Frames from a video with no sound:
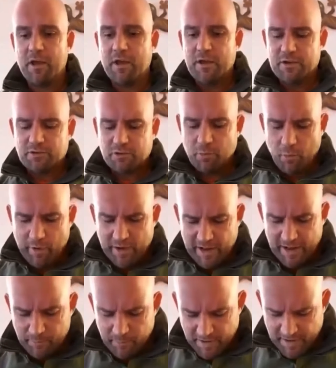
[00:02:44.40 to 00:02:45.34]
So when I
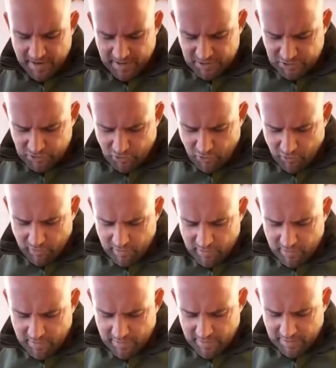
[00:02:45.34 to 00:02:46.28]
had my eyes shut,
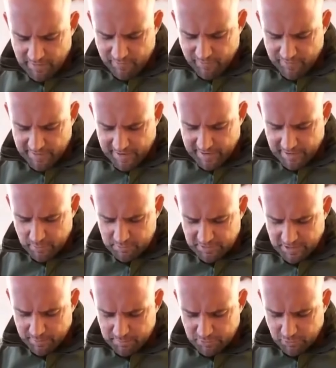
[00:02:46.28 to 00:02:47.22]
I never forget it, it was
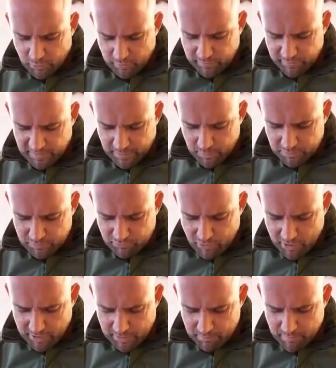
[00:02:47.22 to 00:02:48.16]
like my two feet was
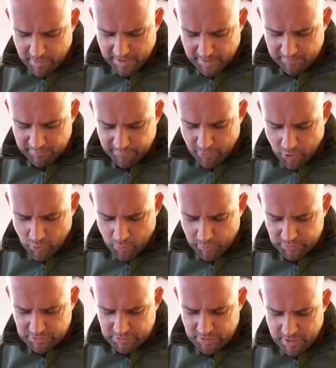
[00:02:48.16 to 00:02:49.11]
rocking back and
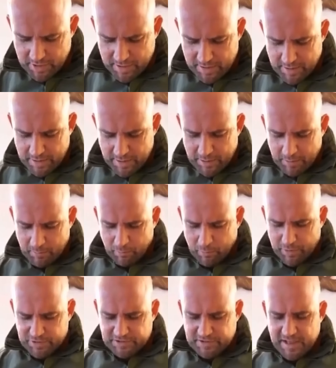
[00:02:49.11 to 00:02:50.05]
forwards. But
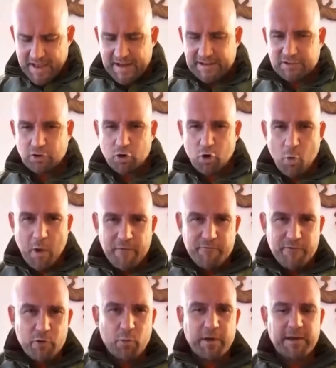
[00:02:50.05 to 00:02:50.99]
I started to go
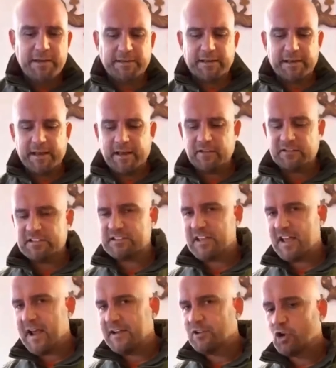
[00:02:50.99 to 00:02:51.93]
every week then, and as I
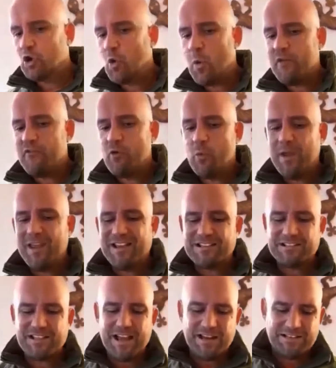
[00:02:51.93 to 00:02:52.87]
started to go every week, I
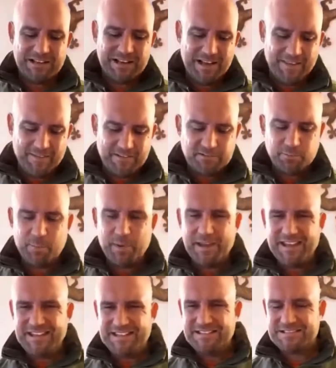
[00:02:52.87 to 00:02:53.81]
started to get this
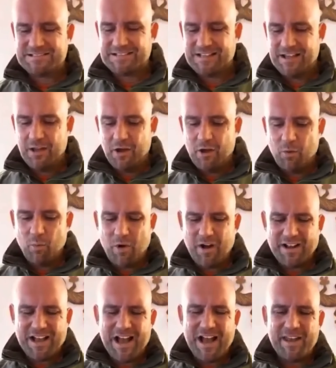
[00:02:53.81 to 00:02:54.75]
peace, what I
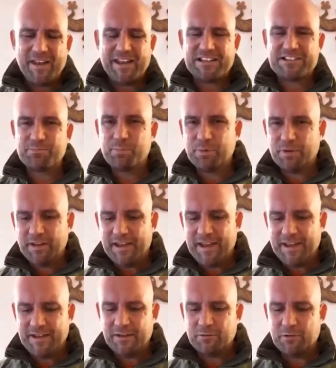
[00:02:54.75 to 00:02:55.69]
can't
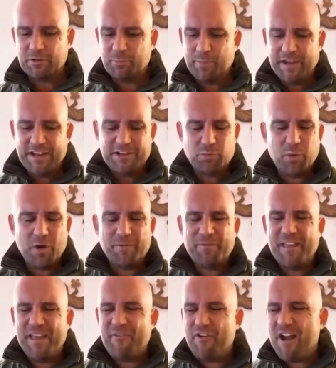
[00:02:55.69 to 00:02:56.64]
explain, just peace, what I've
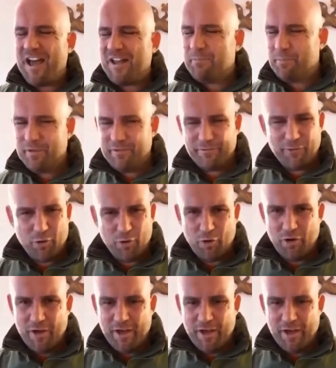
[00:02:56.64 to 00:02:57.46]
never had before.